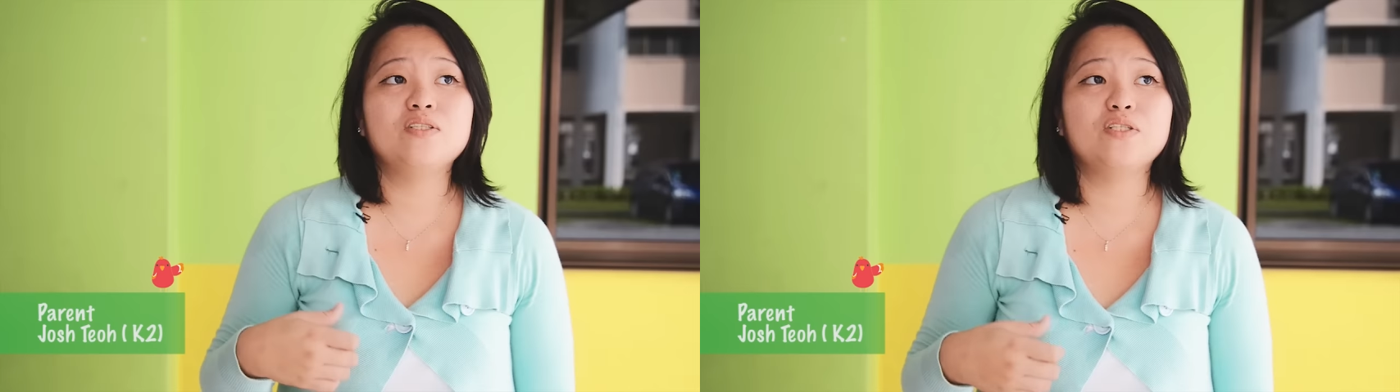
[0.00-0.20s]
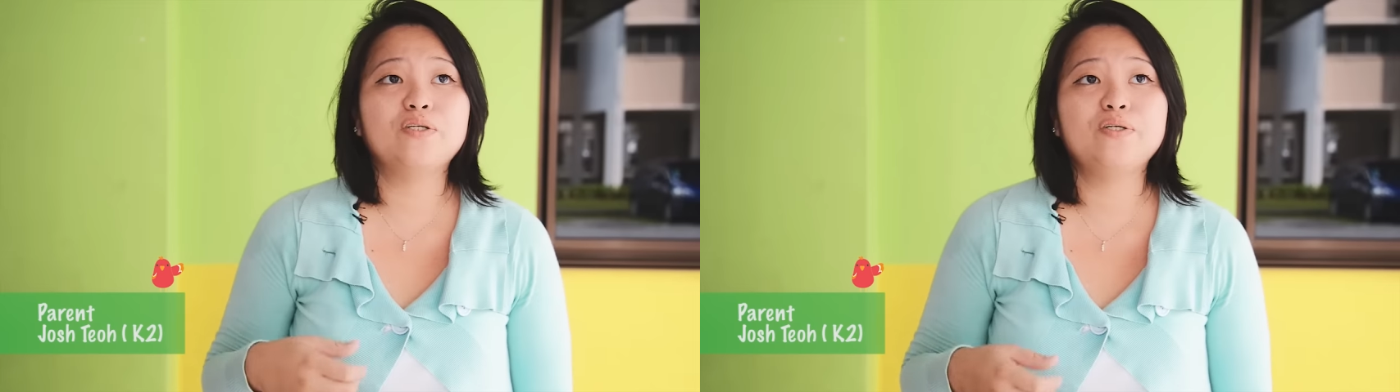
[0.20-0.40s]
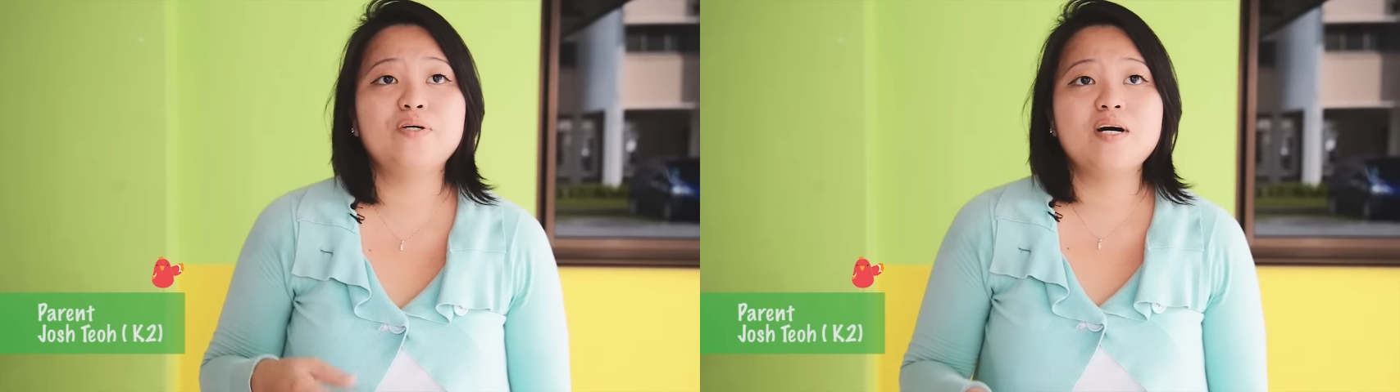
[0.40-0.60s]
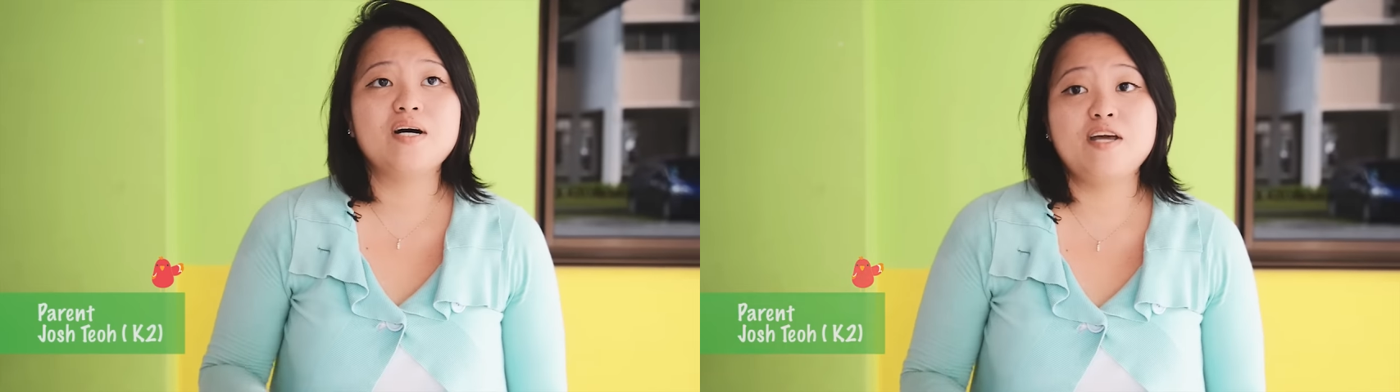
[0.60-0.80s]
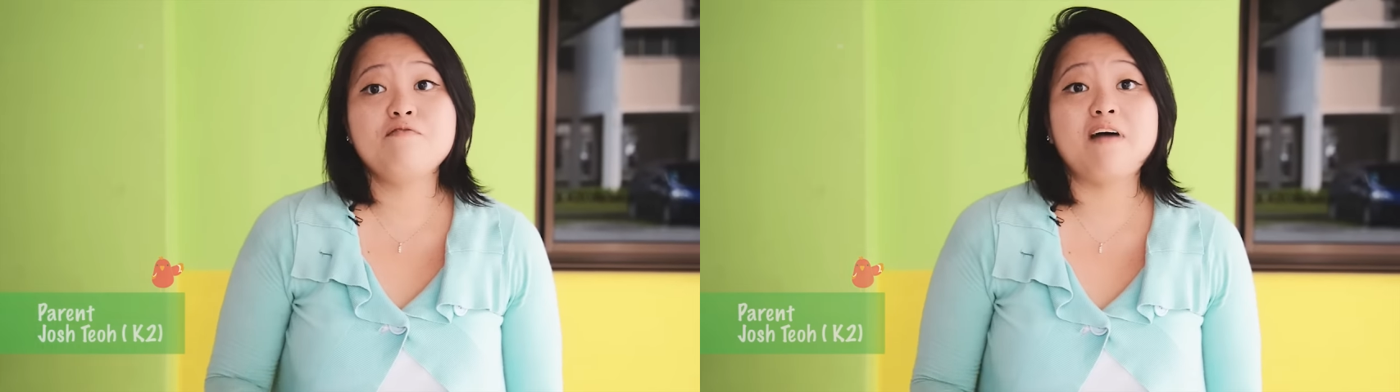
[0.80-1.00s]
So
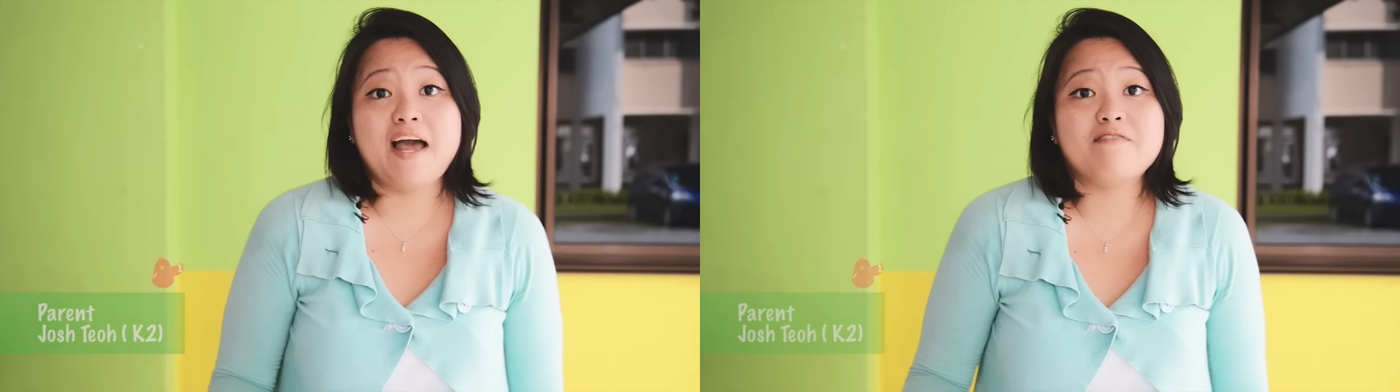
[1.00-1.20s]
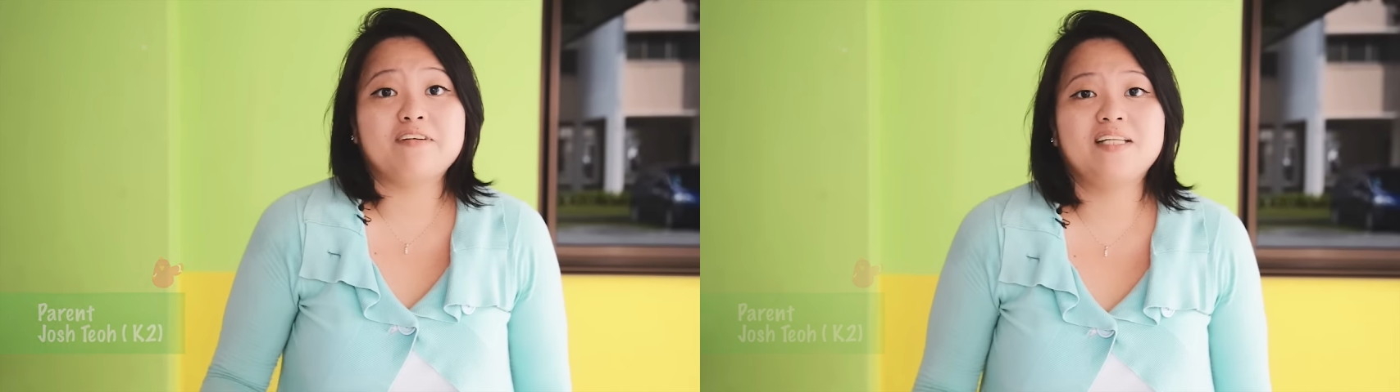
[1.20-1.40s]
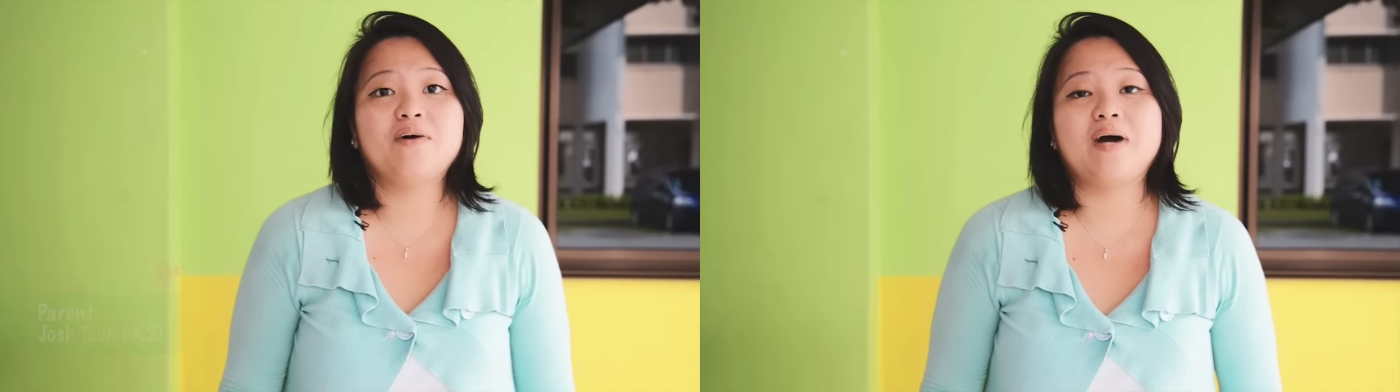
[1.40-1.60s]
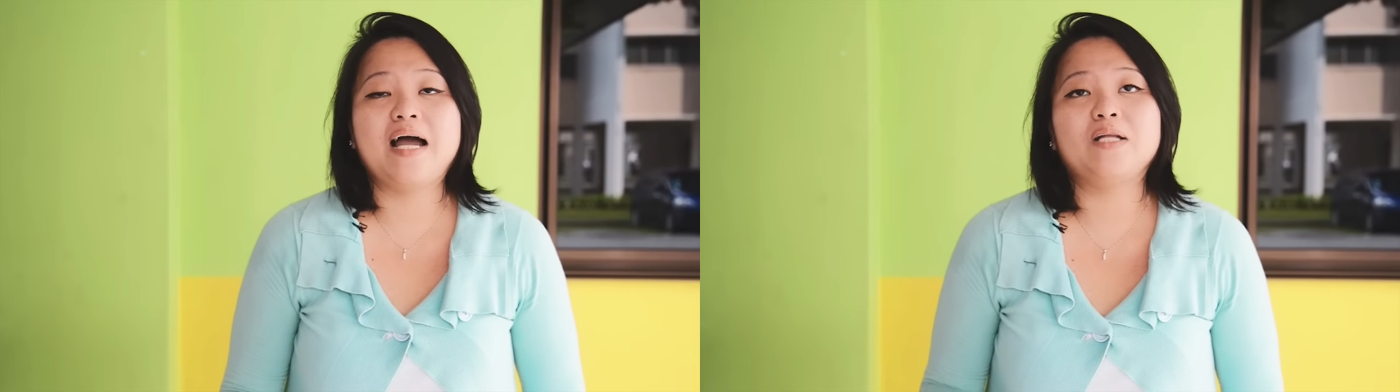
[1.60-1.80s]
if I have a third one,